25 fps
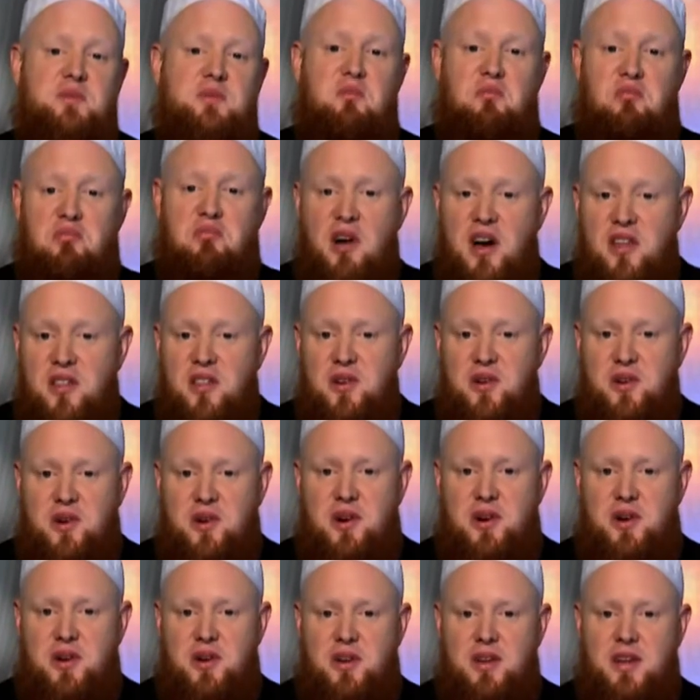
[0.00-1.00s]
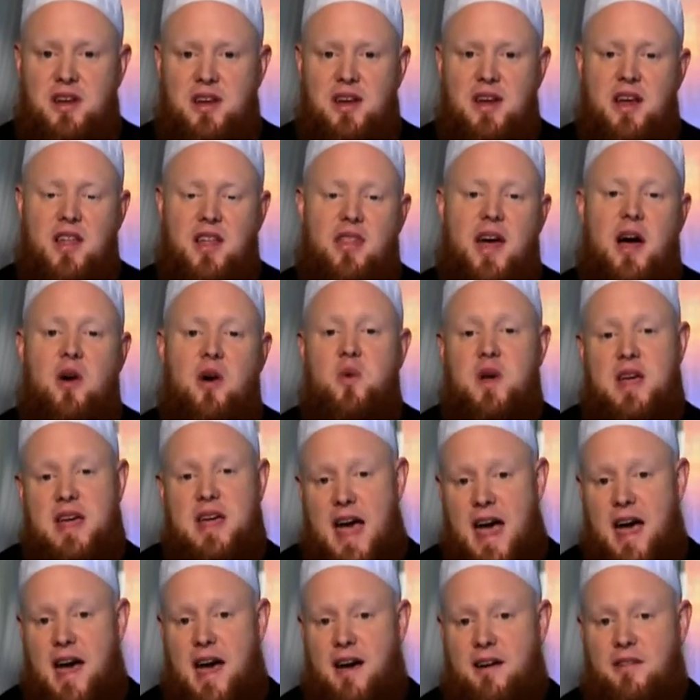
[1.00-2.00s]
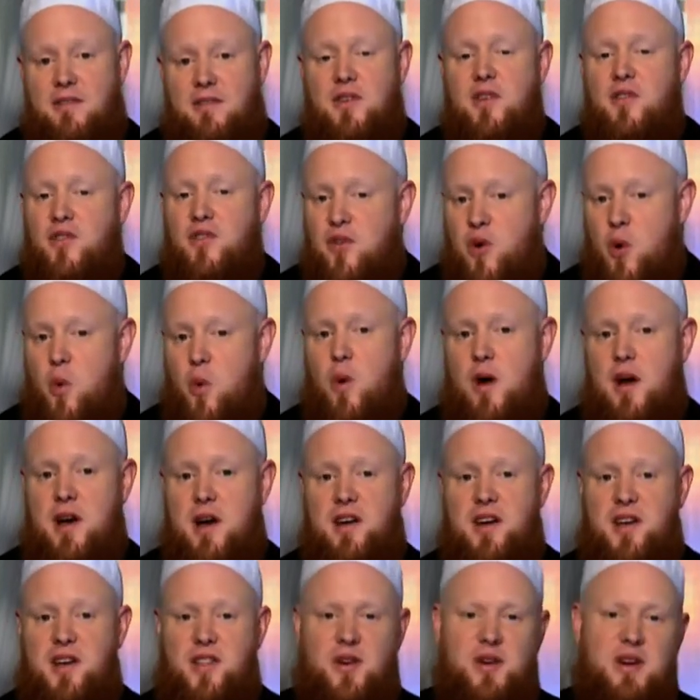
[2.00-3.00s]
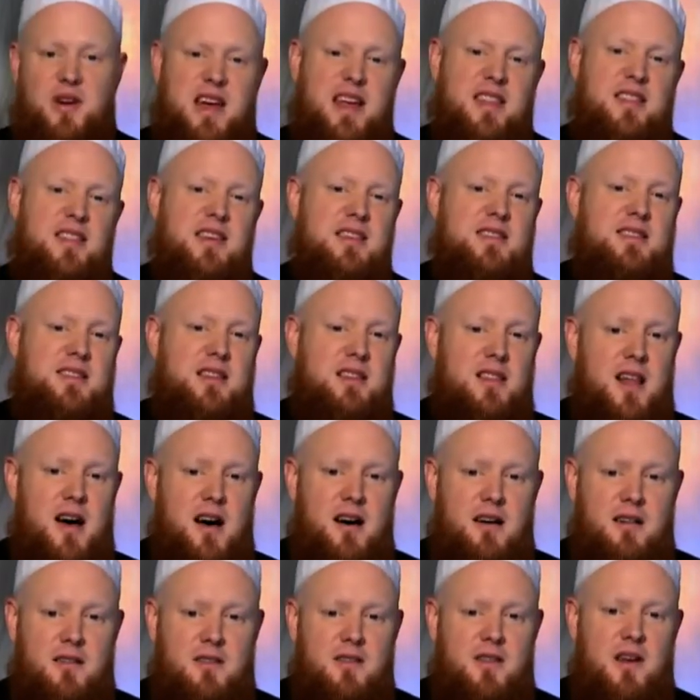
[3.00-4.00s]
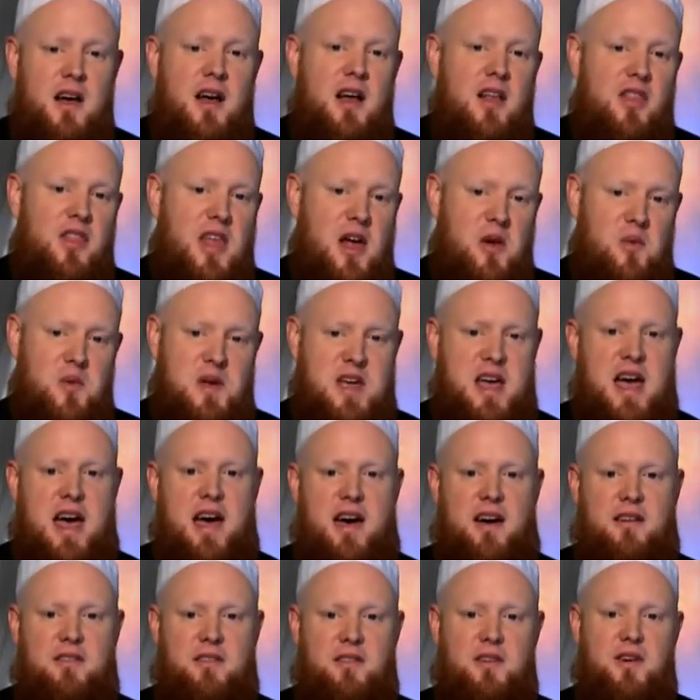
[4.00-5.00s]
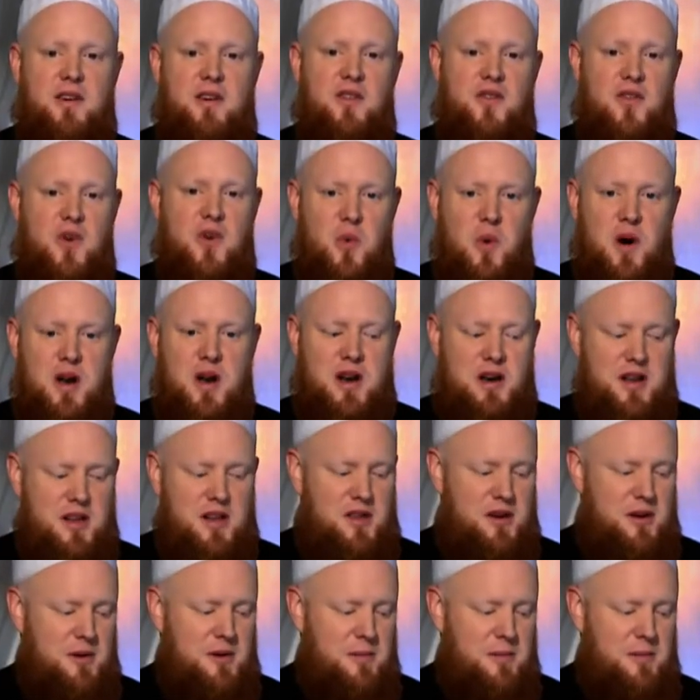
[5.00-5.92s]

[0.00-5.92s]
brotherhood that we have for one another and this love that we have for one another?